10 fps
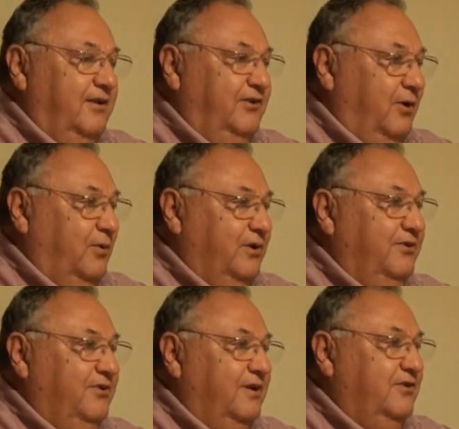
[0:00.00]
is the
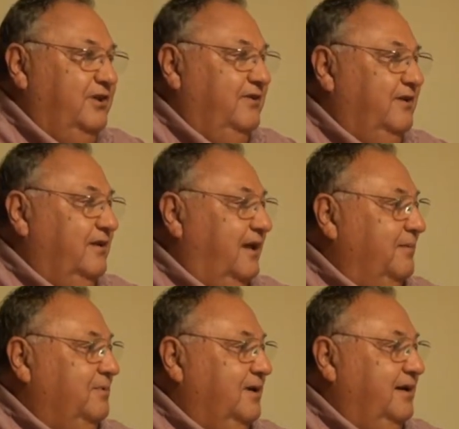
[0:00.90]
oldest, and she's a
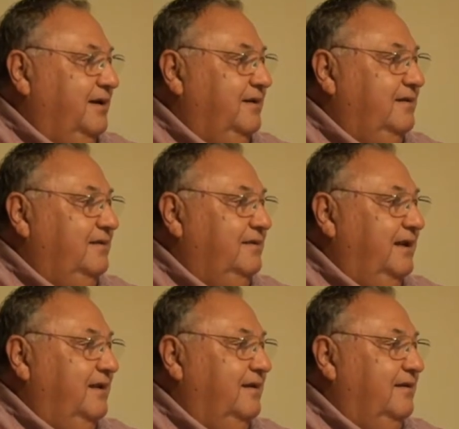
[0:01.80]
librarian
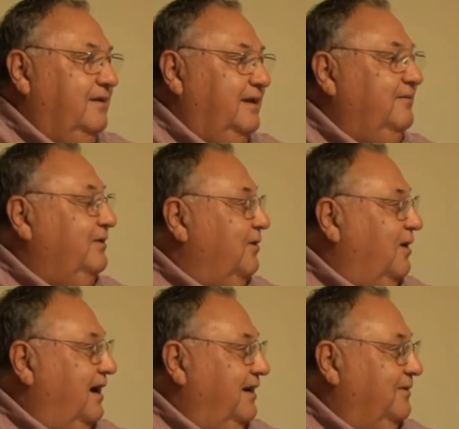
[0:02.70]
in Cleveland,
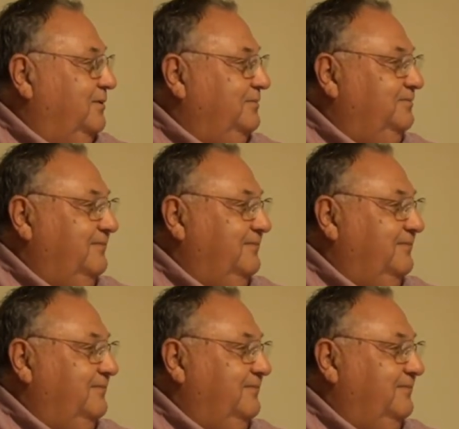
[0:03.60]
Ohio.